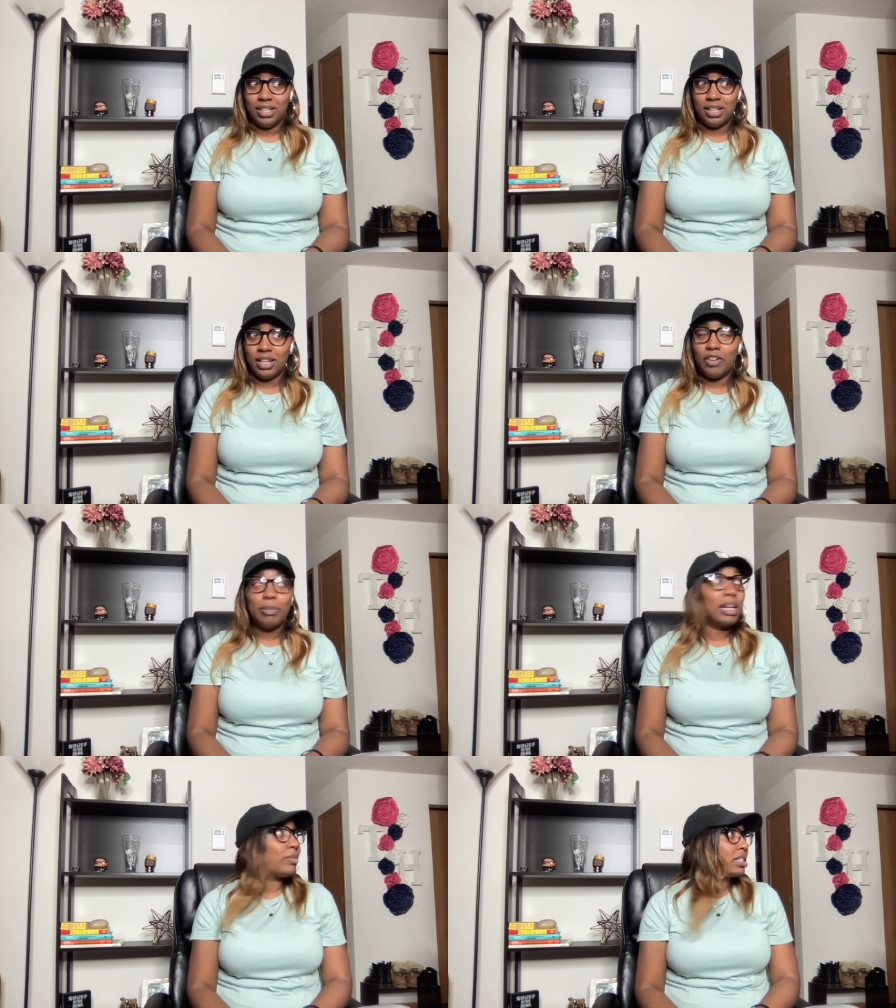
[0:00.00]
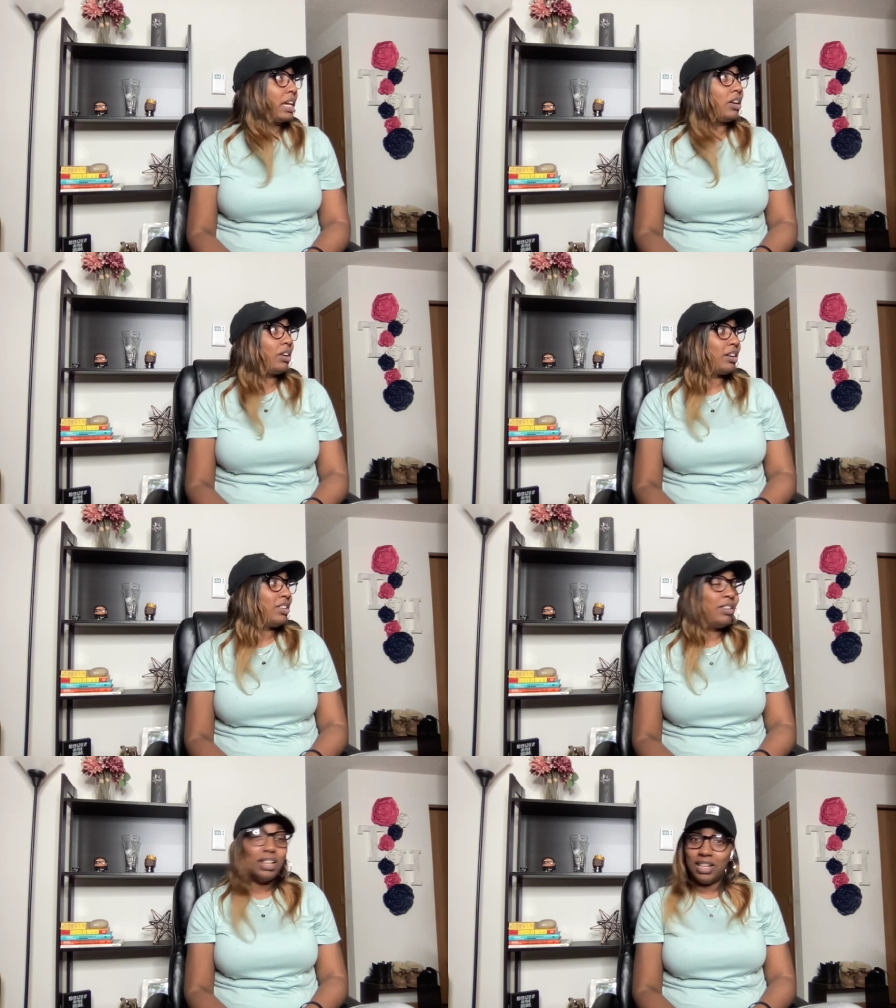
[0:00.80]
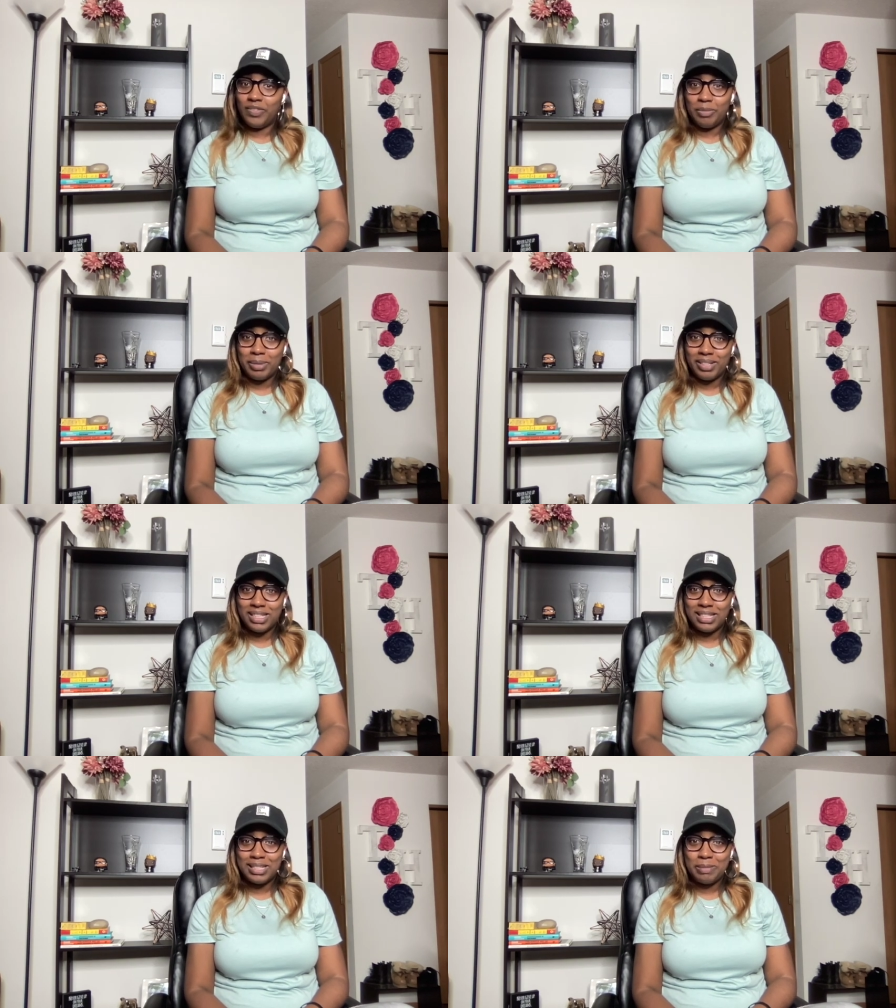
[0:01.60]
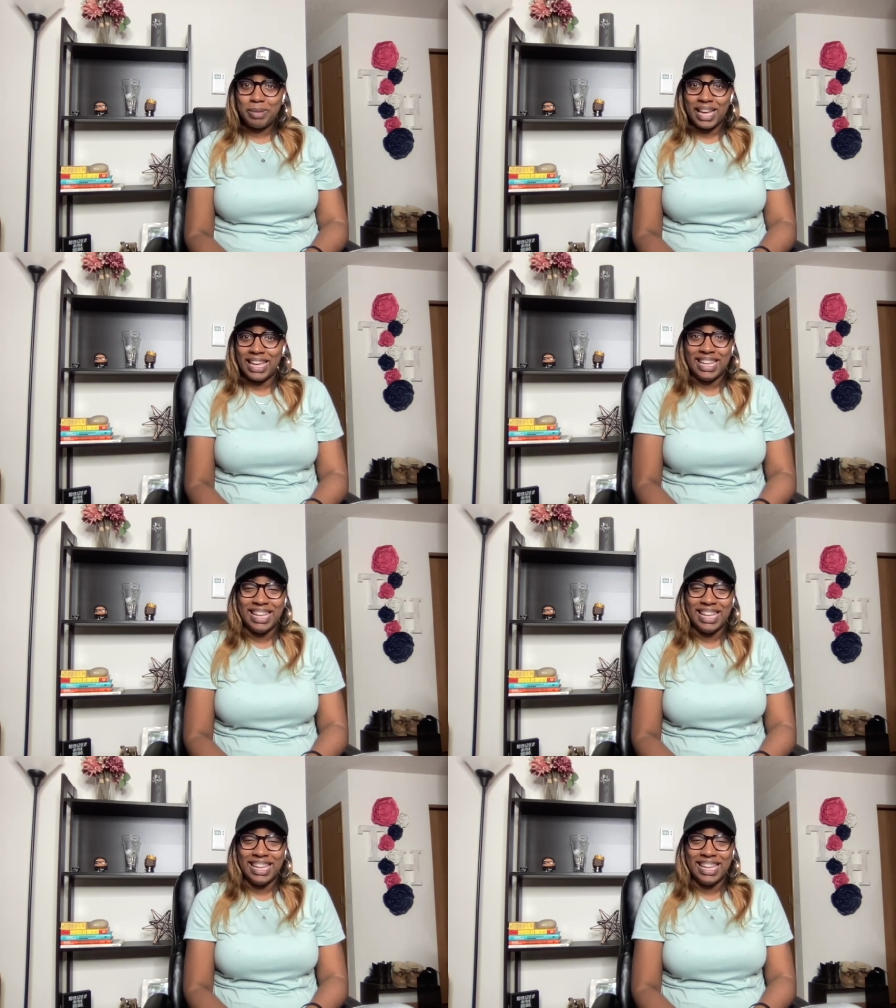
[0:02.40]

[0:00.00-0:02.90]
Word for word: And everybody was like, girl, you didn't even participate.